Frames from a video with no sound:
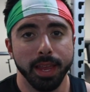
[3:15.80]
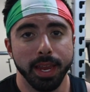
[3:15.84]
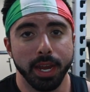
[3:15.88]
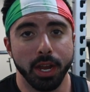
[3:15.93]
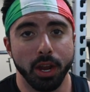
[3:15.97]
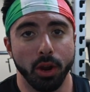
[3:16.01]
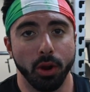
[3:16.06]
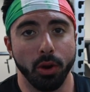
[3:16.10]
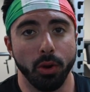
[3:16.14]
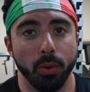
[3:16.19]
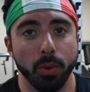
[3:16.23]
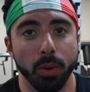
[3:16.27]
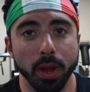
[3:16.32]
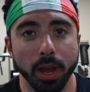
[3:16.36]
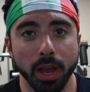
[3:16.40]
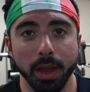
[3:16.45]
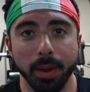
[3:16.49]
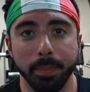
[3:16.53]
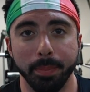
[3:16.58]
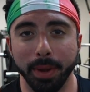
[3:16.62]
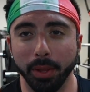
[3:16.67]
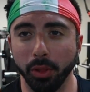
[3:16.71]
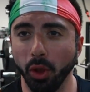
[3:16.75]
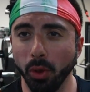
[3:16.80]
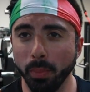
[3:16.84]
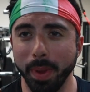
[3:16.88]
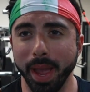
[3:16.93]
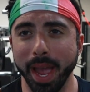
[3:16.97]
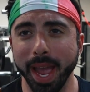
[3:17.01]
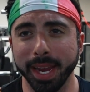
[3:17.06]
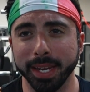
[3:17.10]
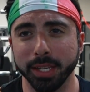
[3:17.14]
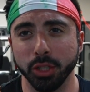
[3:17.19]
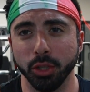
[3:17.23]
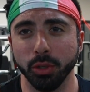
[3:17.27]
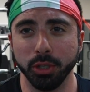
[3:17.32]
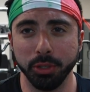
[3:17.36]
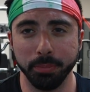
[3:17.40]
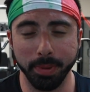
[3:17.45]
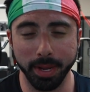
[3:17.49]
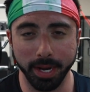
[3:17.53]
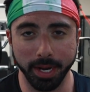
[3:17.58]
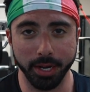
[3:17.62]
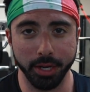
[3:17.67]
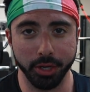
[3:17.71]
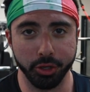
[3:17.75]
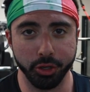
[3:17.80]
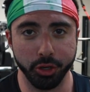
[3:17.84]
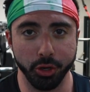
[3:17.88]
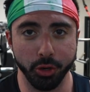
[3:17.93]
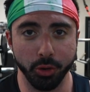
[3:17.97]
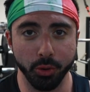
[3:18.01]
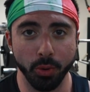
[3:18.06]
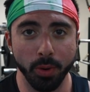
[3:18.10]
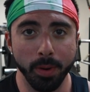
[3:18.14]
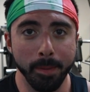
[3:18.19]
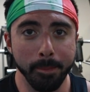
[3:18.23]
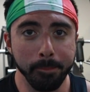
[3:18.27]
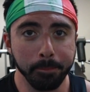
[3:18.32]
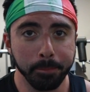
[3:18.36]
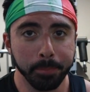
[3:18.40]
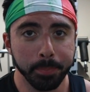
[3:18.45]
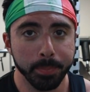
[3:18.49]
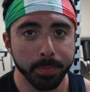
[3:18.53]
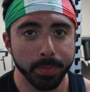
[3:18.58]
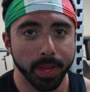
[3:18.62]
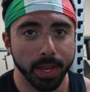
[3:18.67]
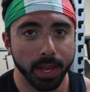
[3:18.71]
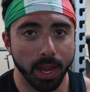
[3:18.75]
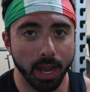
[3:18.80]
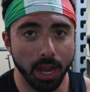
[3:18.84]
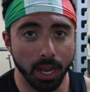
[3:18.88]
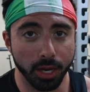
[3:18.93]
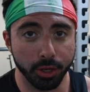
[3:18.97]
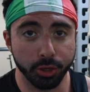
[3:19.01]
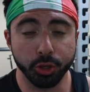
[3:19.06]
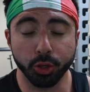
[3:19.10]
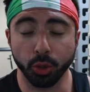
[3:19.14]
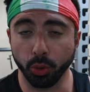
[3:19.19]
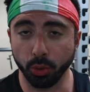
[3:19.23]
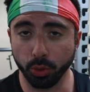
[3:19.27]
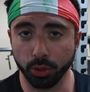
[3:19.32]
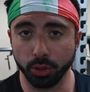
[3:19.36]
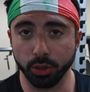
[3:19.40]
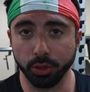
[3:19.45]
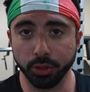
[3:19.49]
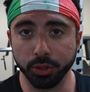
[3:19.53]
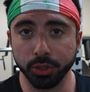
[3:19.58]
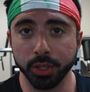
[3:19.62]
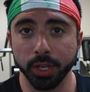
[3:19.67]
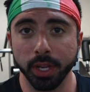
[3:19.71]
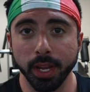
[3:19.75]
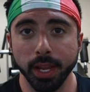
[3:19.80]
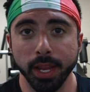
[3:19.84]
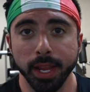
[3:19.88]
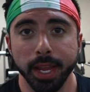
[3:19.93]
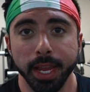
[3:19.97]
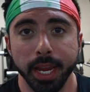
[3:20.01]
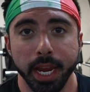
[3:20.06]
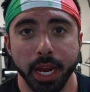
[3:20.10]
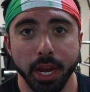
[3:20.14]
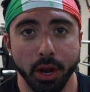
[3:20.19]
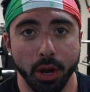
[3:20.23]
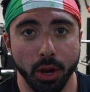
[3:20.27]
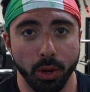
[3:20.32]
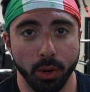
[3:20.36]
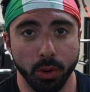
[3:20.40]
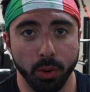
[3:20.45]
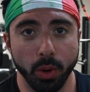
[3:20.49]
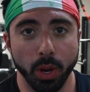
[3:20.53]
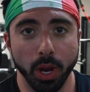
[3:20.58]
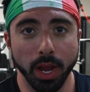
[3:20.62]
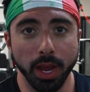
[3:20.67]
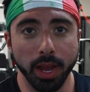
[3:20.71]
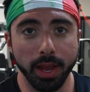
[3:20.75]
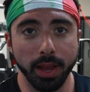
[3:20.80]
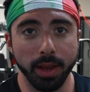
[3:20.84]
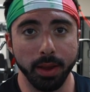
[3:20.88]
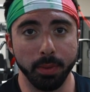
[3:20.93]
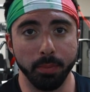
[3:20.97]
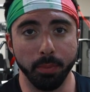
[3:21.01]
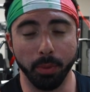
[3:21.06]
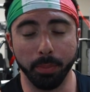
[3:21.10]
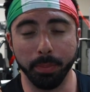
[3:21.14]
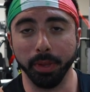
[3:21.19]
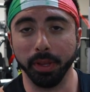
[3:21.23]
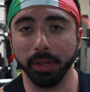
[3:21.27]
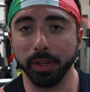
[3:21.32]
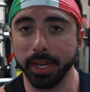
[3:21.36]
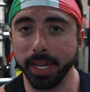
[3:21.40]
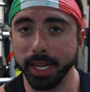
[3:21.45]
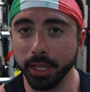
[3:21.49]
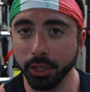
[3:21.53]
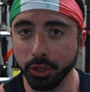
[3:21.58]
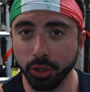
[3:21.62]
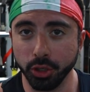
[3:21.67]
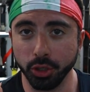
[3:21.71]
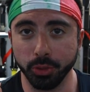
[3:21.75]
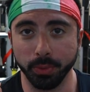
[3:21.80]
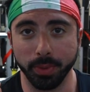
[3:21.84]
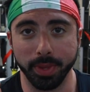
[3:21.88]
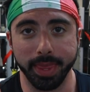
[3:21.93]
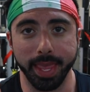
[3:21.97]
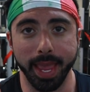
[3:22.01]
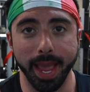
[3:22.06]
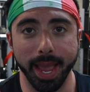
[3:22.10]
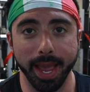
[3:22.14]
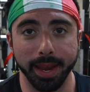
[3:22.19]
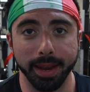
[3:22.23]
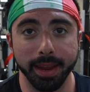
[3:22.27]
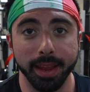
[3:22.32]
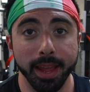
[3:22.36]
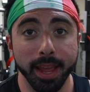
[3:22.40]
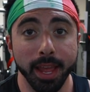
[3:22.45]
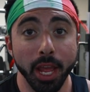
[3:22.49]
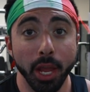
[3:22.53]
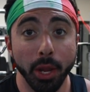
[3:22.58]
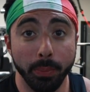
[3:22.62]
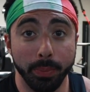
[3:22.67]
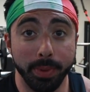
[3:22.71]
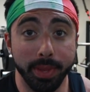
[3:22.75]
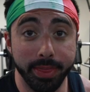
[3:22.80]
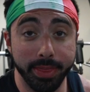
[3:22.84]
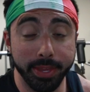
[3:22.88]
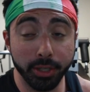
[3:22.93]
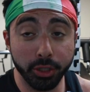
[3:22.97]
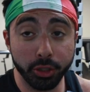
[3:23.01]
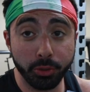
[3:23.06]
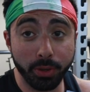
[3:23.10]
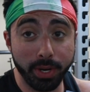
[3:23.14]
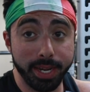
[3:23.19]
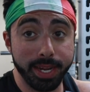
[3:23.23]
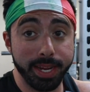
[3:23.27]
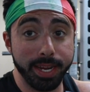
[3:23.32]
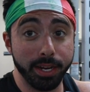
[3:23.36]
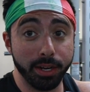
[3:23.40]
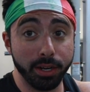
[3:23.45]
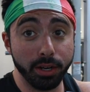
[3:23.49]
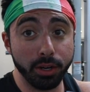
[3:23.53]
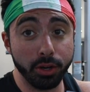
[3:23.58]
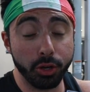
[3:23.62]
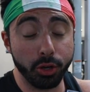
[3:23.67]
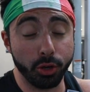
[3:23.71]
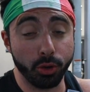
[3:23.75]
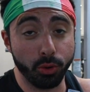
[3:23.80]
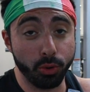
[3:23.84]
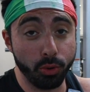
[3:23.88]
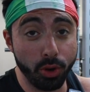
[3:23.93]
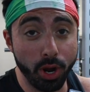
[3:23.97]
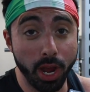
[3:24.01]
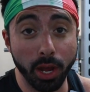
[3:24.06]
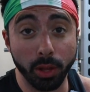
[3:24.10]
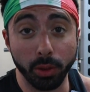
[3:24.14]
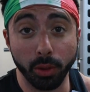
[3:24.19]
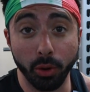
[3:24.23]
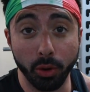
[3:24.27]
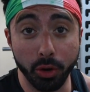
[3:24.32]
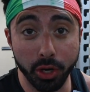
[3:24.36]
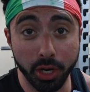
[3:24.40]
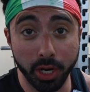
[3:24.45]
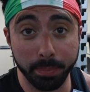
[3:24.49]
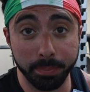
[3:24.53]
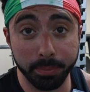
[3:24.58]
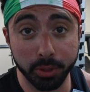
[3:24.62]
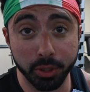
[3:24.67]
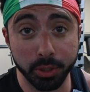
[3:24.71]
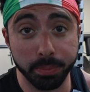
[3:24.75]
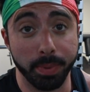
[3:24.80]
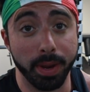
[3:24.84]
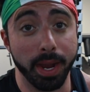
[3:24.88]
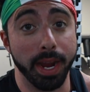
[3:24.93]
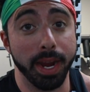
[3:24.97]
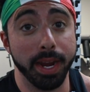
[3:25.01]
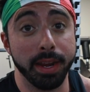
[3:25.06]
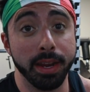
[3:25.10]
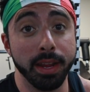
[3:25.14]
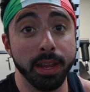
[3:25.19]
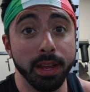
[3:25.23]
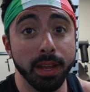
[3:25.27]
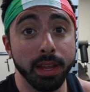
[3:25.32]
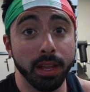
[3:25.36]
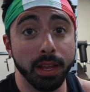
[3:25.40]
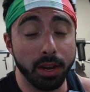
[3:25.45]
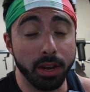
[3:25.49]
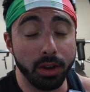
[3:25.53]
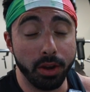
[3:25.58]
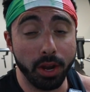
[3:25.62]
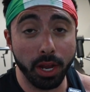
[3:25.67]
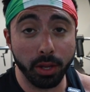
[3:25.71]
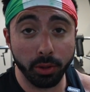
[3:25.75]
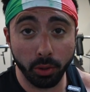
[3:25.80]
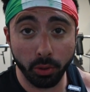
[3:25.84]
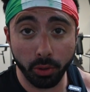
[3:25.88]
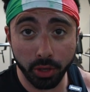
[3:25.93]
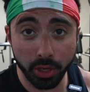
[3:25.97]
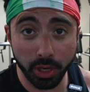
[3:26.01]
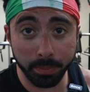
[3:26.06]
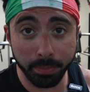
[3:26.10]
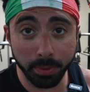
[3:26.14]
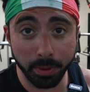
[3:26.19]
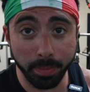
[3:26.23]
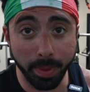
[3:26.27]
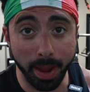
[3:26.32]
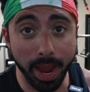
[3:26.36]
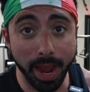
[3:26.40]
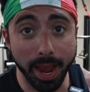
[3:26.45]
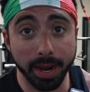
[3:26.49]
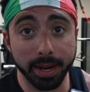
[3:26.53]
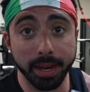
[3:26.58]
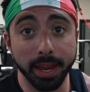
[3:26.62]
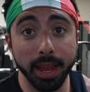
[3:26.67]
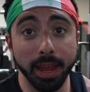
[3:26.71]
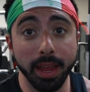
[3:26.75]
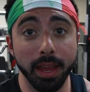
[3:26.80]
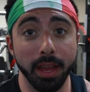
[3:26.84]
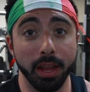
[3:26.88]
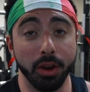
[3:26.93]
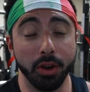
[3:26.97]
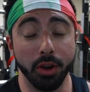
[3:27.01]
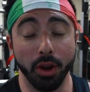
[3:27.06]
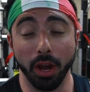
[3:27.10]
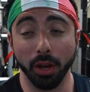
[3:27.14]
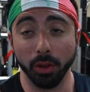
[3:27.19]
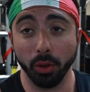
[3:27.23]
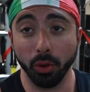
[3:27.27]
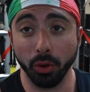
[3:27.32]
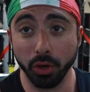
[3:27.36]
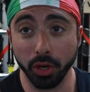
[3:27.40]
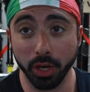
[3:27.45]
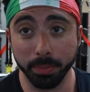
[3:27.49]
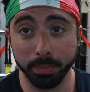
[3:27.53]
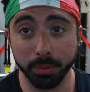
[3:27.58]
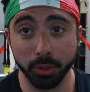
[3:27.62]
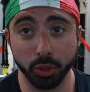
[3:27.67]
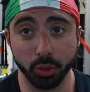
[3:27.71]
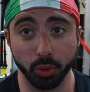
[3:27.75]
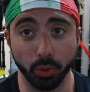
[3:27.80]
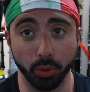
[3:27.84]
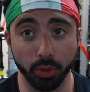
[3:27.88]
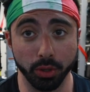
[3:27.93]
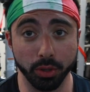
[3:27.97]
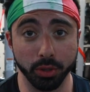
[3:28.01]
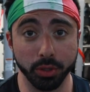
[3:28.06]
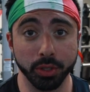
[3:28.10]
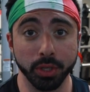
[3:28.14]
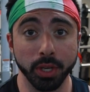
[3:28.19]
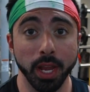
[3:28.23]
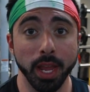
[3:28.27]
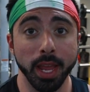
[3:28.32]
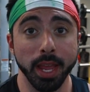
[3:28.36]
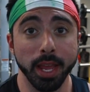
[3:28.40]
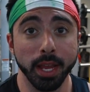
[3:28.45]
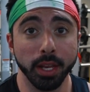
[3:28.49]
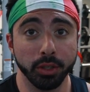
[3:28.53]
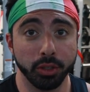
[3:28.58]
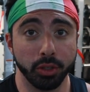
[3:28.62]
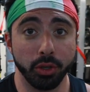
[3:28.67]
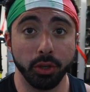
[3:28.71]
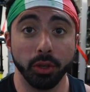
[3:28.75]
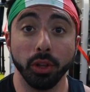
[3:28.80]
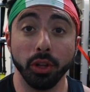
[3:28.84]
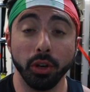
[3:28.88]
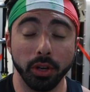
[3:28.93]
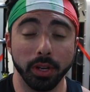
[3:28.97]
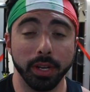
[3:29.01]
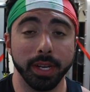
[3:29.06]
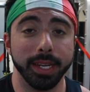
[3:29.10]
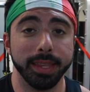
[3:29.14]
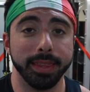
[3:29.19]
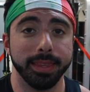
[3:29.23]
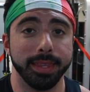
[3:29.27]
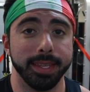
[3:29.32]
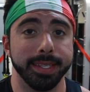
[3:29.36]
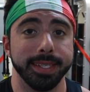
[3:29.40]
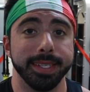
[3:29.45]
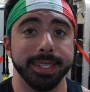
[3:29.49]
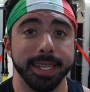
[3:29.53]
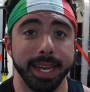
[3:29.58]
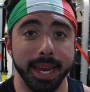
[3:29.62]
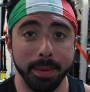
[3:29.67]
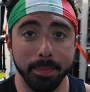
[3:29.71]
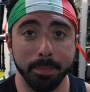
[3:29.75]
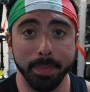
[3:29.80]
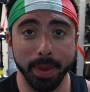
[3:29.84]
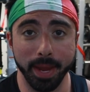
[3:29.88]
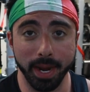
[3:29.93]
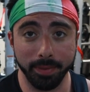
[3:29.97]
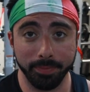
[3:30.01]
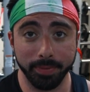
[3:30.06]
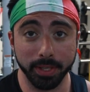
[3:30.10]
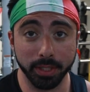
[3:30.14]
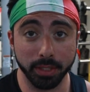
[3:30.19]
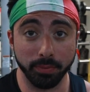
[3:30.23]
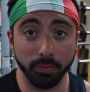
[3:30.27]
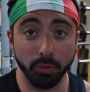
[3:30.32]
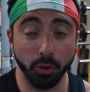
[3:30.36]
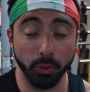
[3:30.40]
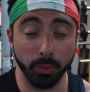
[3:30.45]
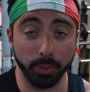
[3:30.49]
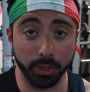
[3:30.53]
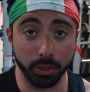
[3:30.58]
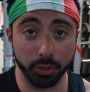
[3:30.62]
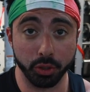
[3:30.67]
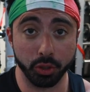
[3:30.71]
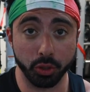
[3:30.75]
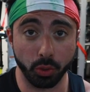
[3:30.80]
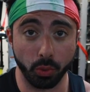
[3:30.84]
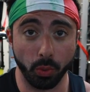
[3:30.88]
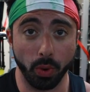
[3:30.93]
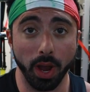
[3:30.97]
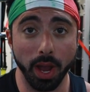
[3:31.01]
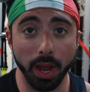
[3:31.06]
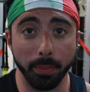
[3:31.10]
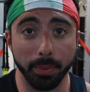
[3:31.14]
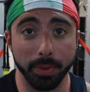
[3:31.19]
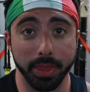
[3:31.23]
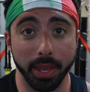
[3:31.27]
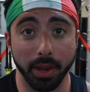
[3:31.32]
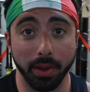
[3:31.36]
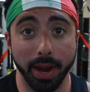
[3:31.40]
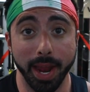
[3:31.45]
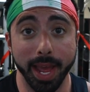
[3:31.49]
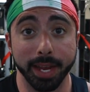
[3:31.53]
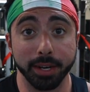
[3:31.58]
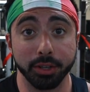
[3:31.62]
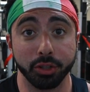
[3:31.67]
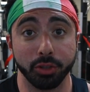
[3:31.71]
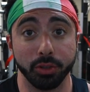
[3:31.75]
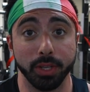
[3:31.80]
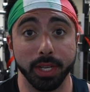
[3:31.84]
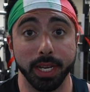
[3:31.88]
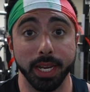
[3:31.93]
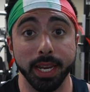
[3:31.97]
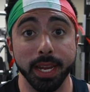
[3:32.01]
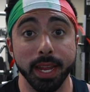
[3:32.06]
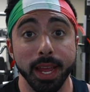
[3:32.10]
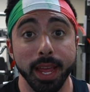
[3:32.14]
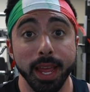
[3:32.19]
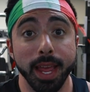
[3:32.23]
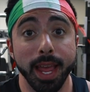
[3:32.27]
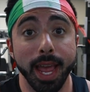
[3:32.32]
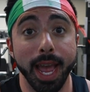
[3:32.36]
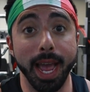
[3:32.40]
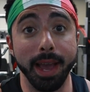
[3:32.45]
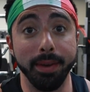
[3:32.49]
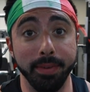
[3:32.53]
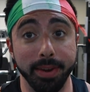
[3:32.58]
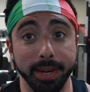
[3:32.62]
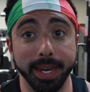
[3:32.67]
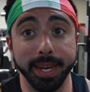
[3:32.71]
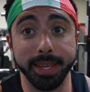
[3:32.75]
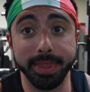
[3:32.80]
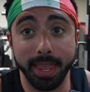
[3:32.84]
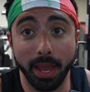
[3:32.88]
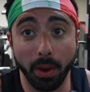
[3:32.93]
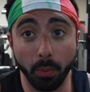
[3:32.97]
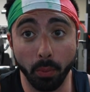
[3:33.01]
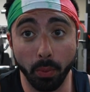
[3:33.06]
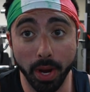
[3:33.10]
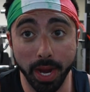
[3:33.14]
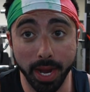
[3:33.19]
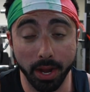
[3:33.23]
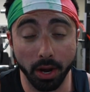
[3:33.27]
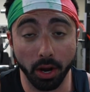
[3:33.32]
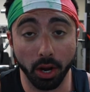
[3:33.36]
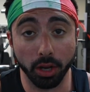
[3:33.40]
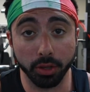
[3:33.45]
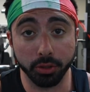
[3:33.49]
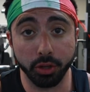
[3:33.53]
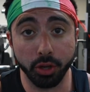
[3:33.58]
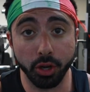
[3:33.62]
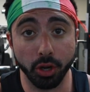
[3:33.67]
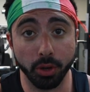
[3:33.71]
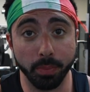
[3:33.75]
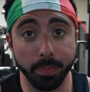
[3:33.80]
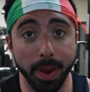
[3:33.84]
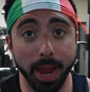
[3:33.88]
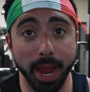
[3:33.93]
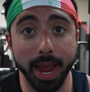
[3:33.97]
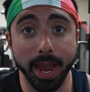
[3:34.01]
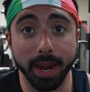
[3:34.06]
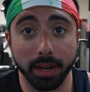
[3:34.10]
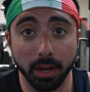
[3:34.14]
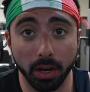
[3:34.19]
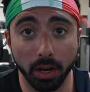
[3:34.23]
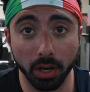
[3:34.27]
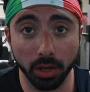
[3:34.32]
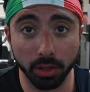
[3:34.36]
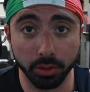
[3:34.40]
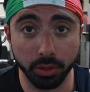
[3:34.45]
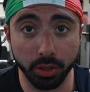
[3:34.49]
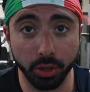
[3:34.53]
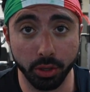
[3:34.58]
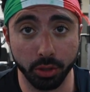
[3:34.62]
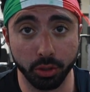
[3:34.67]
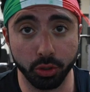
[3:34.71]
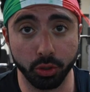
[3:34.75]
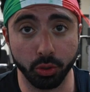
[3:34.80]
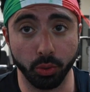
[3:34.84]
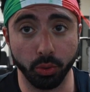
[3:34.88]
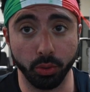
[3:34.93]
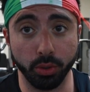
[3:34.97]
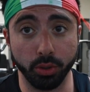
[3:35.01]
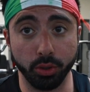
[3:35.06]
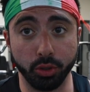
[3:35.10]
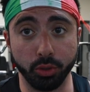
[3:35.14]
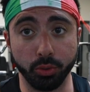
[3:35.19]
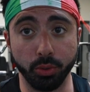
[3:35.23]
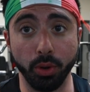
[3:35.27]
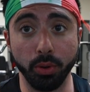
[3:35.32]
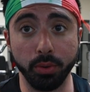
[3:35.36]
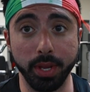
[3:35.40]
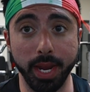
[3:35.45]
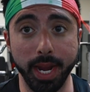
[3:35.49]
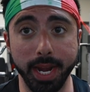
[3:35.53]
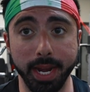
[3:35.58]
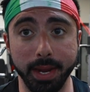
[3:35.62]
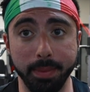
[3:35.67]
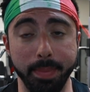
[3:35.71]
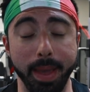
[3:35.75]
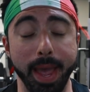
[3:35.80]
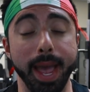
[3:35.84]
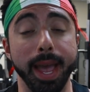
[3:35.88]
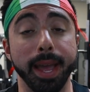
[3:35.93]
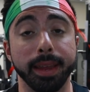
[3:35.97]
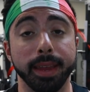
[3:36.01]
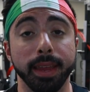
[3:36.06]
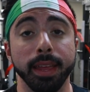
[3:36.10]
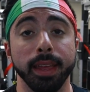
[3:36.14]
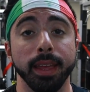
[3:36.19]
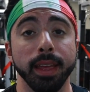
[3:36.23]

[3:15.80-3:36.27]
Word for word: you know, my low back has always been an issue. Uh, shoulders, you know, mobility issues with that. With this right here, you're not loading up your spine, not loading up your back, not loading up your shoulders. So you literally get the same benefits of doing a squat without actually having to get that weight onto your back, onto your shoulders, rotating back.